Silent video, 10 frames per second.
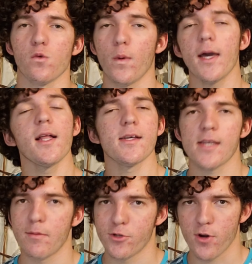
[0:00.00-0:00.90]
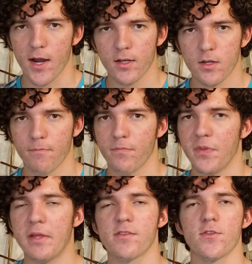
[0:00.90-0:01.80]
way less abstract.
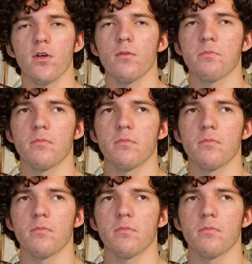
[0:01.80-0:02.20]
It's still